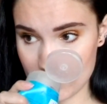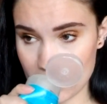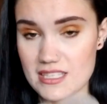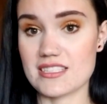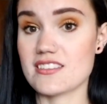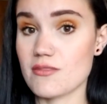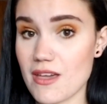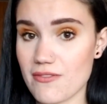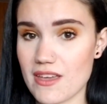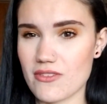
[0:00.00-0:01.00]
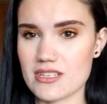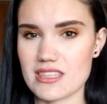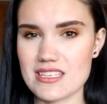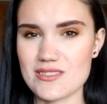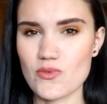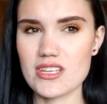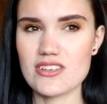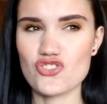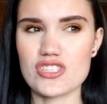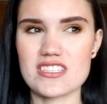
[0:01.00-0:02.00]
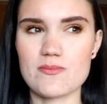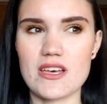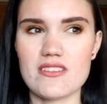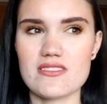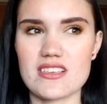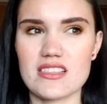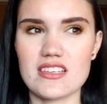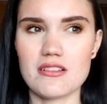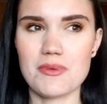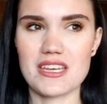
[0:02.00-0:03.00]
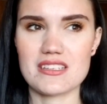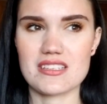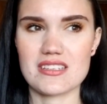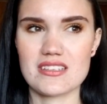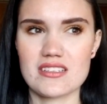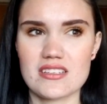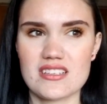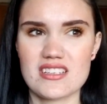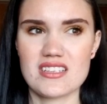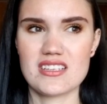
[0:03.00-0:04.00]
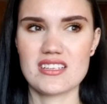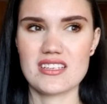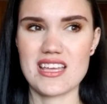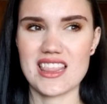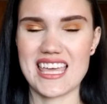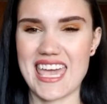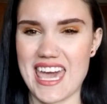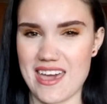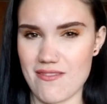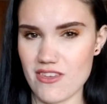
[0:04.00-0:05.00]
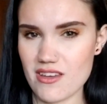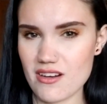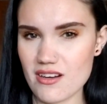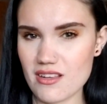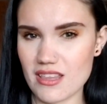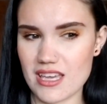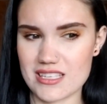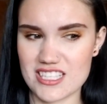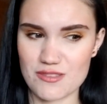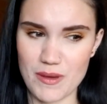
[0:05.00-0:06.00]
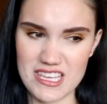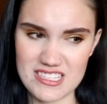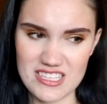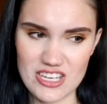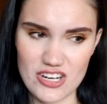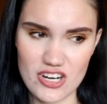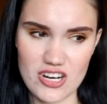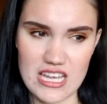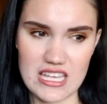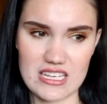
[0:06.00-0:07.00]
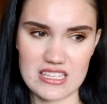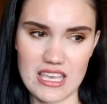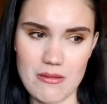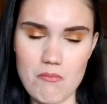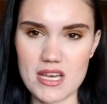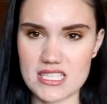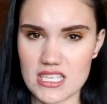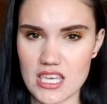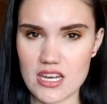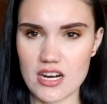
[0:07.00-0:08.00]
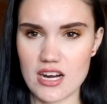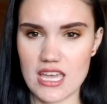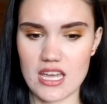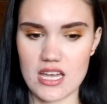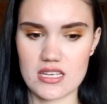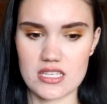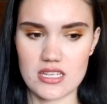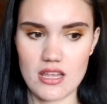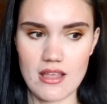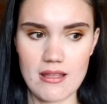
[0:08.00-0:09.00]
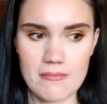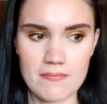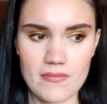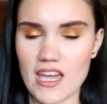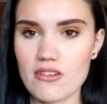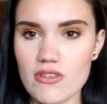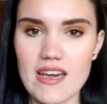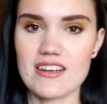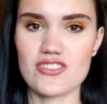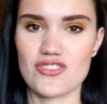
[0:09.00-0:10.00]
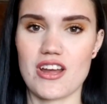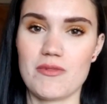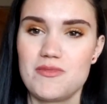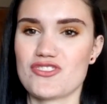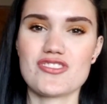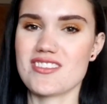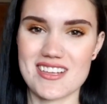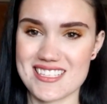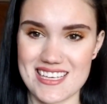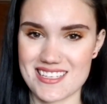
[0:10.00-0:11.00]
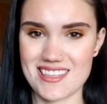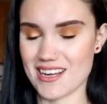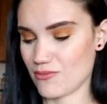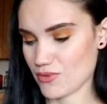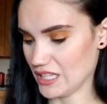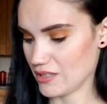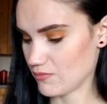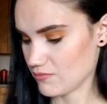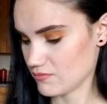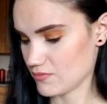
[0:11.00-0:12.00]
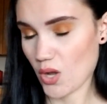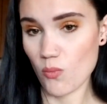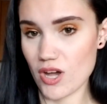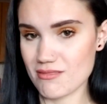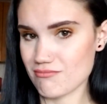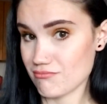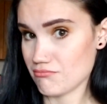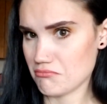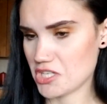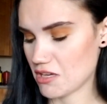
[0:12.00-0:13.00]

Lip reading: is still my favorite. This one just smells a little bit like heavier, like spicier and like muskier, and I don't know how to describe it, but it's just not a scent that I really want down